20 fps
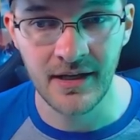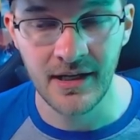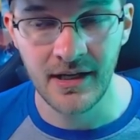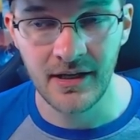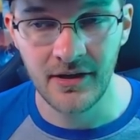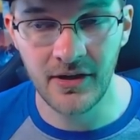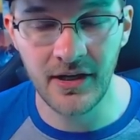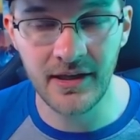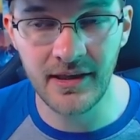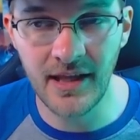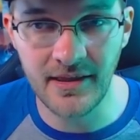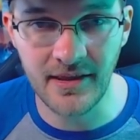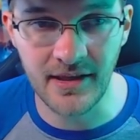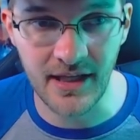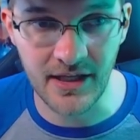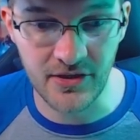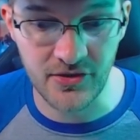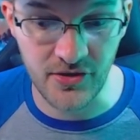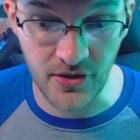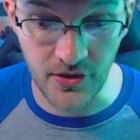Granted, nothing
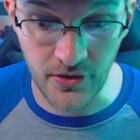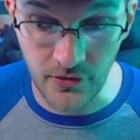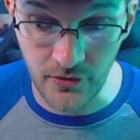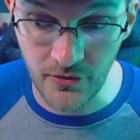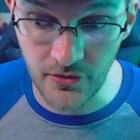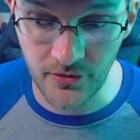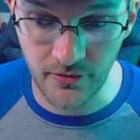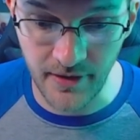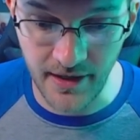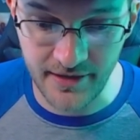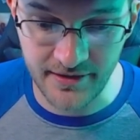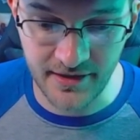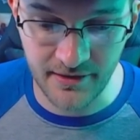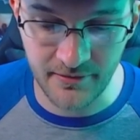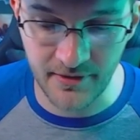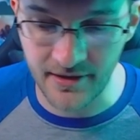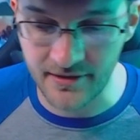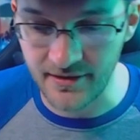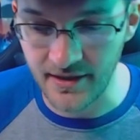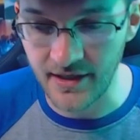like too crazy
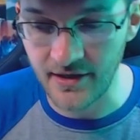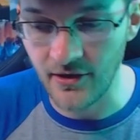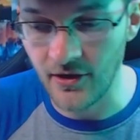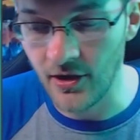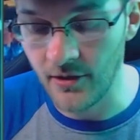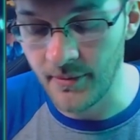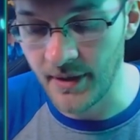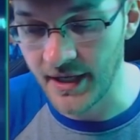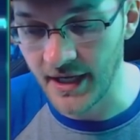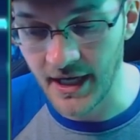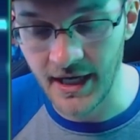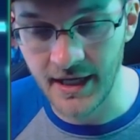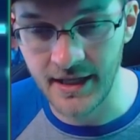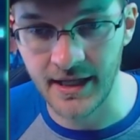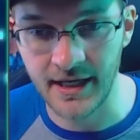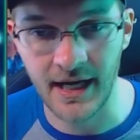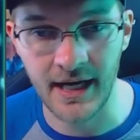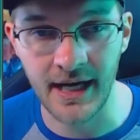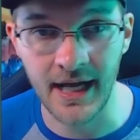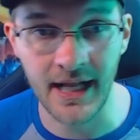where it's like, oh my god,
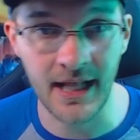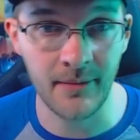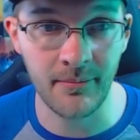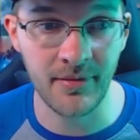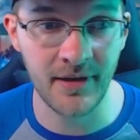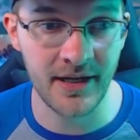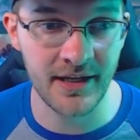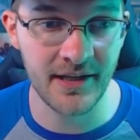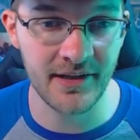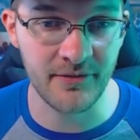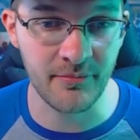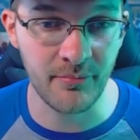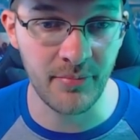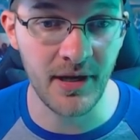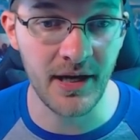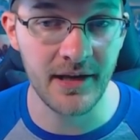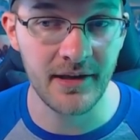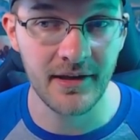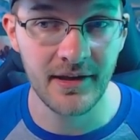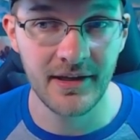like I gotta play this,
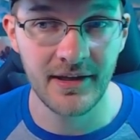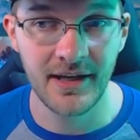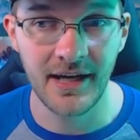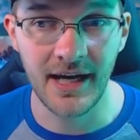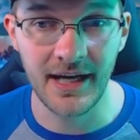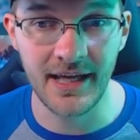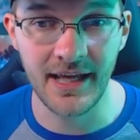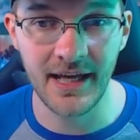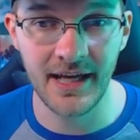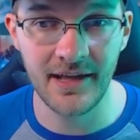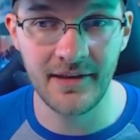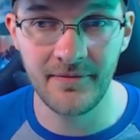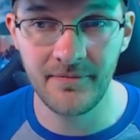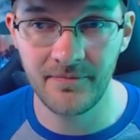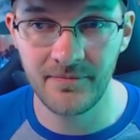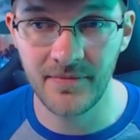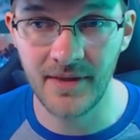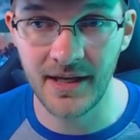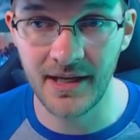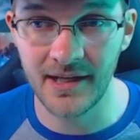but again,
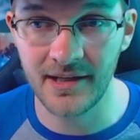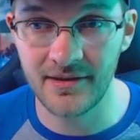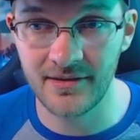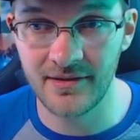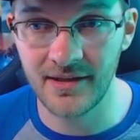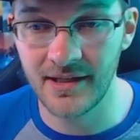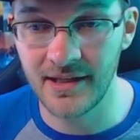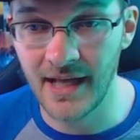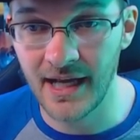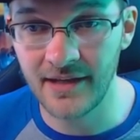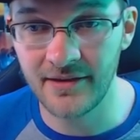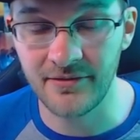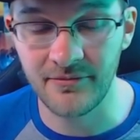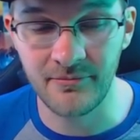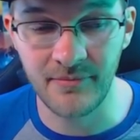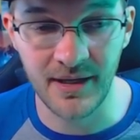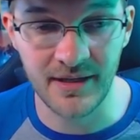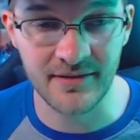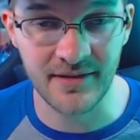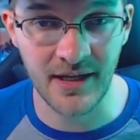like it's a nice
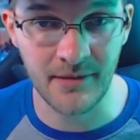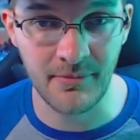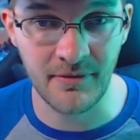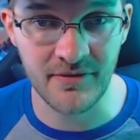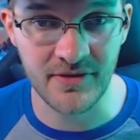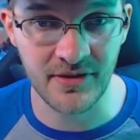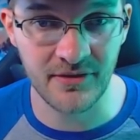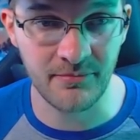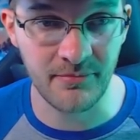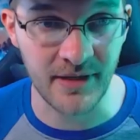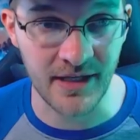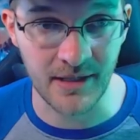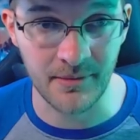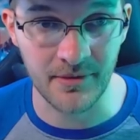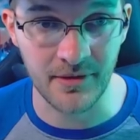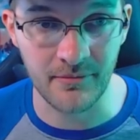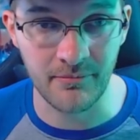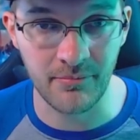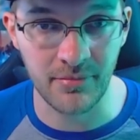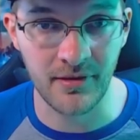mix up of just being able
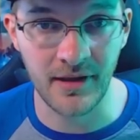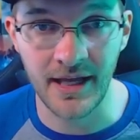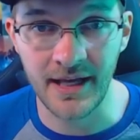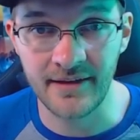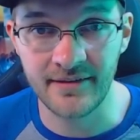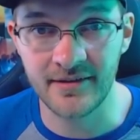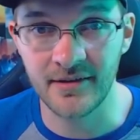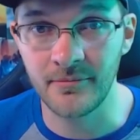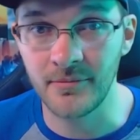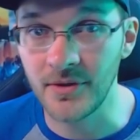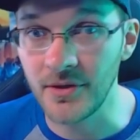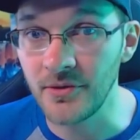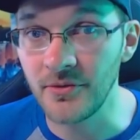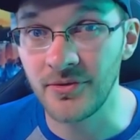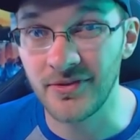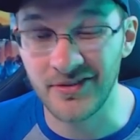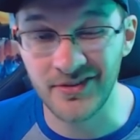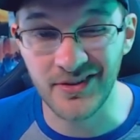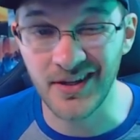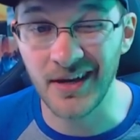to play some new
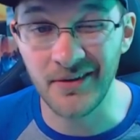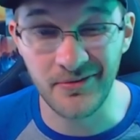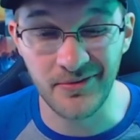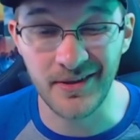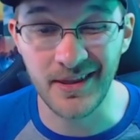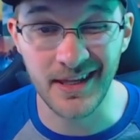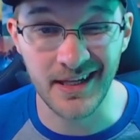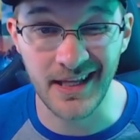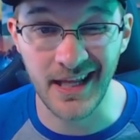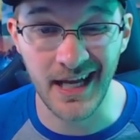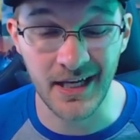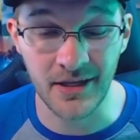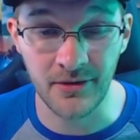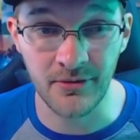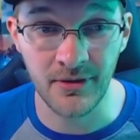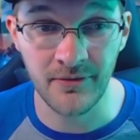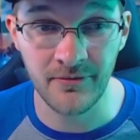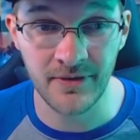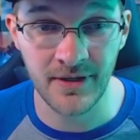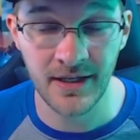stuff within
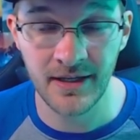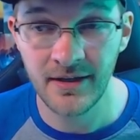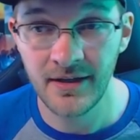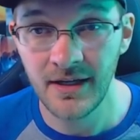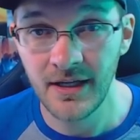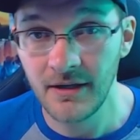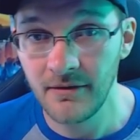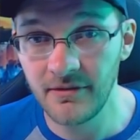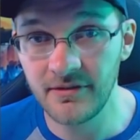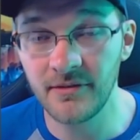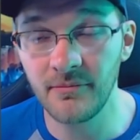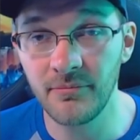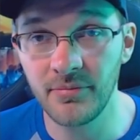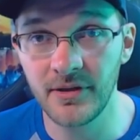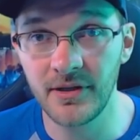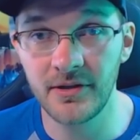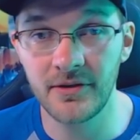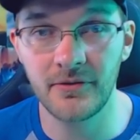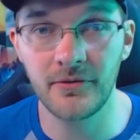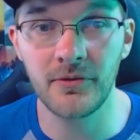Halo Infinite with some
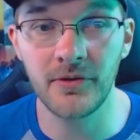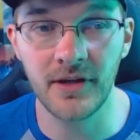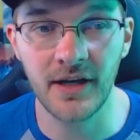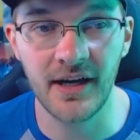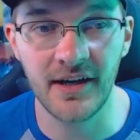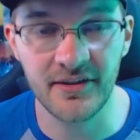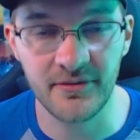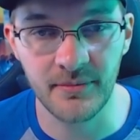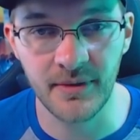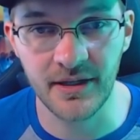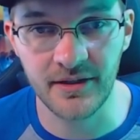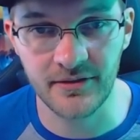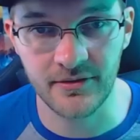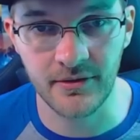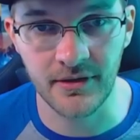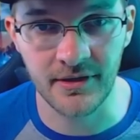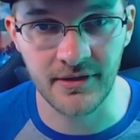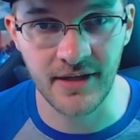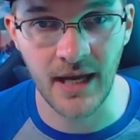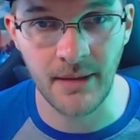pretty cool cosmetics
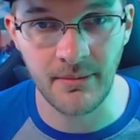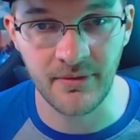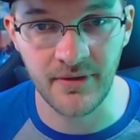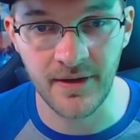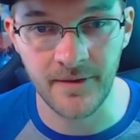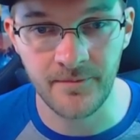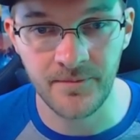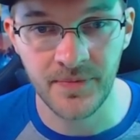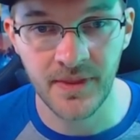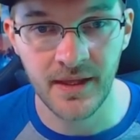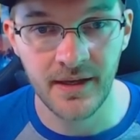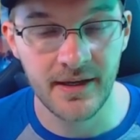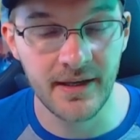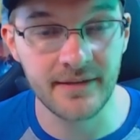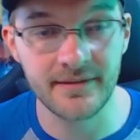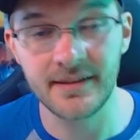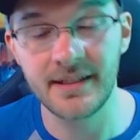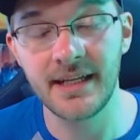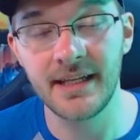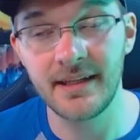on top of it. And
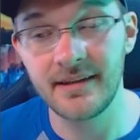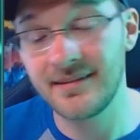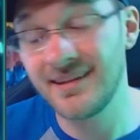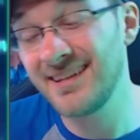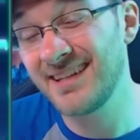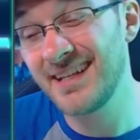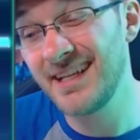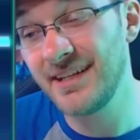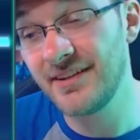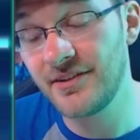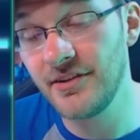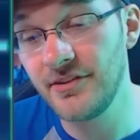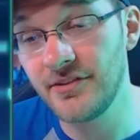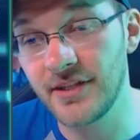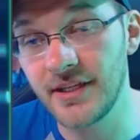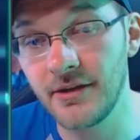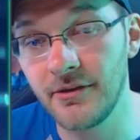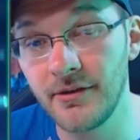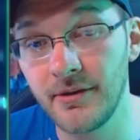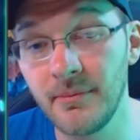so to, since it is Tuesday,
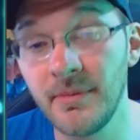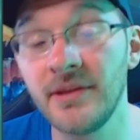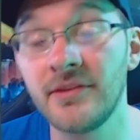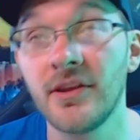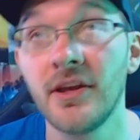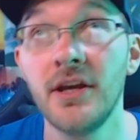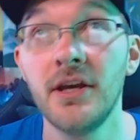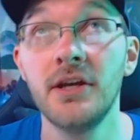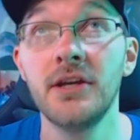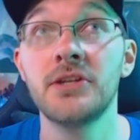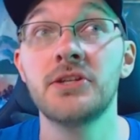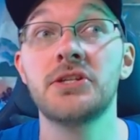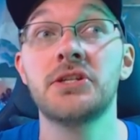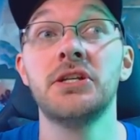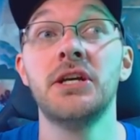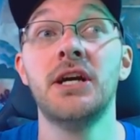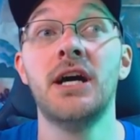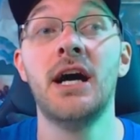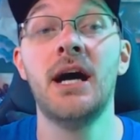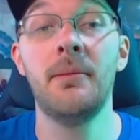you know what it means?
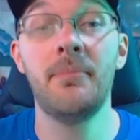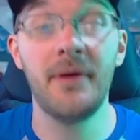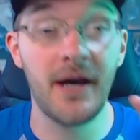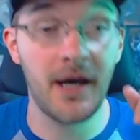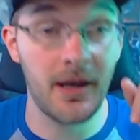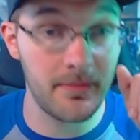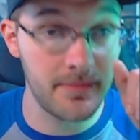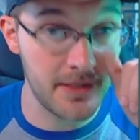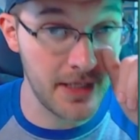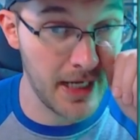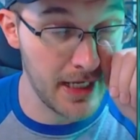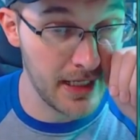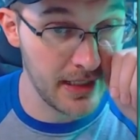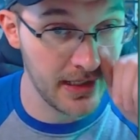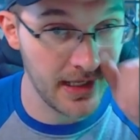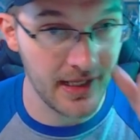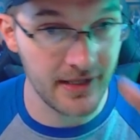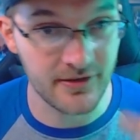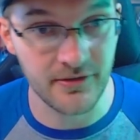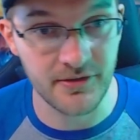Shop update,
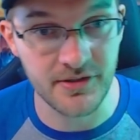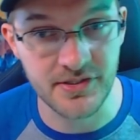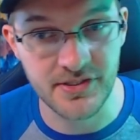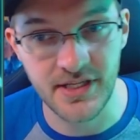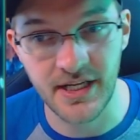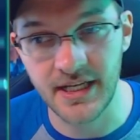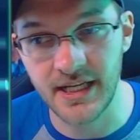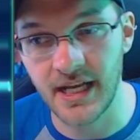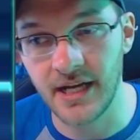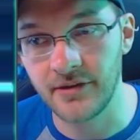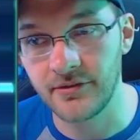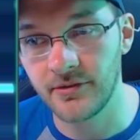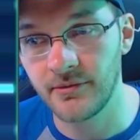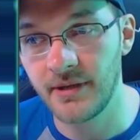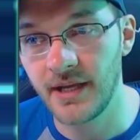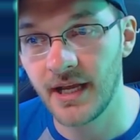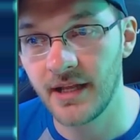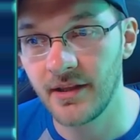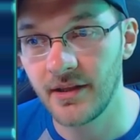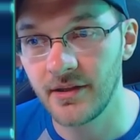and so let's check it out. So we got